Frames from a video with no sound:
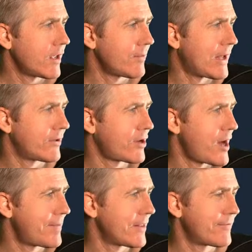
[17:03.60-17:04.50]
about
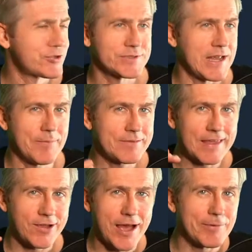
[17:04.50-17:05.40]
copying their visual style, I'm not
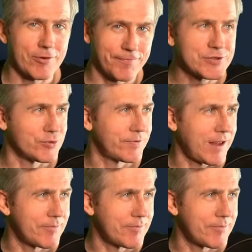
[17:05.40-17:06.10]
saying copy their visual style.